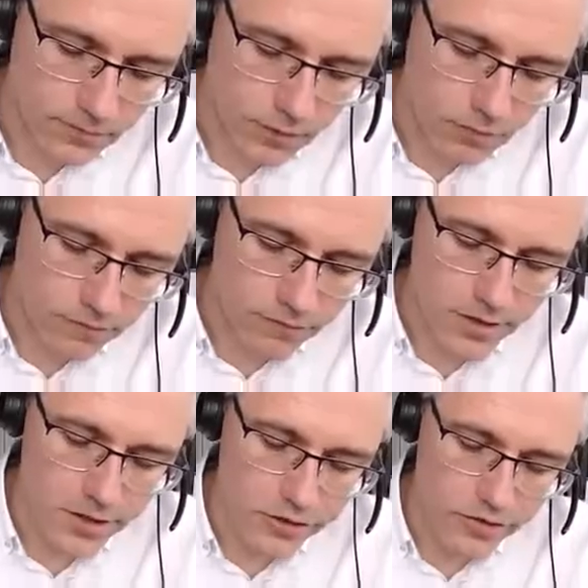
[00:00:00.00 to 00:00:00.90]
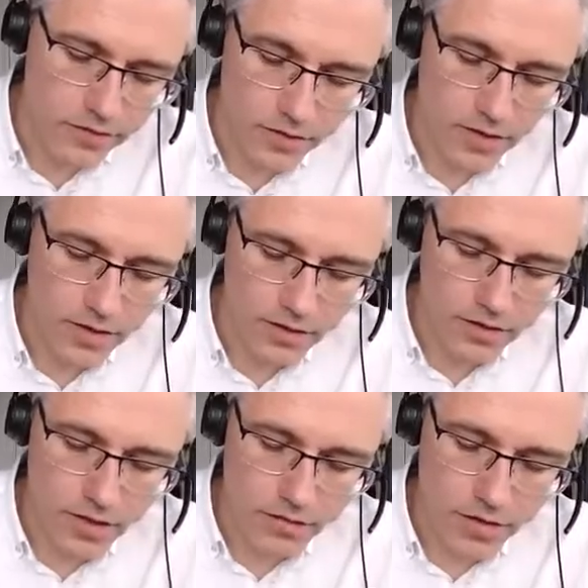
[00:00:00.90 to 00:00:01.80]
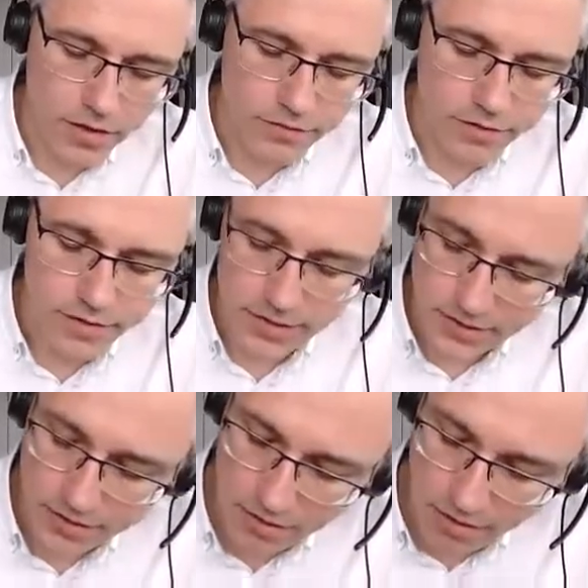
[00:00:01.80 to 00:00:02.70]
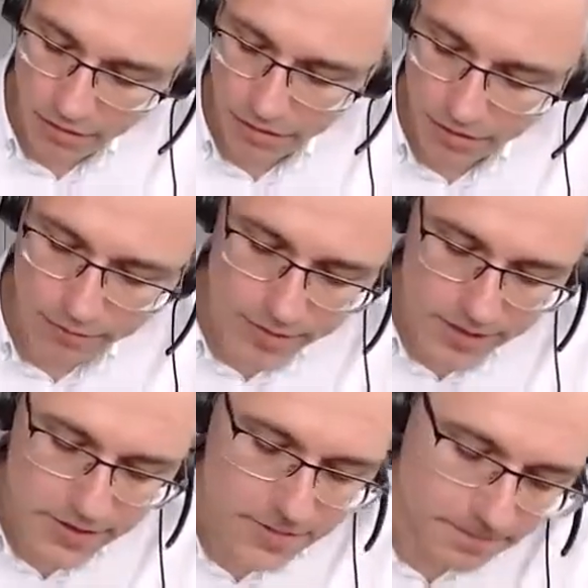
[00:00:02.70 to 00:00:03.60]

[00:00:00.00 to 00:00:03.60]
Of which there are indeed 3.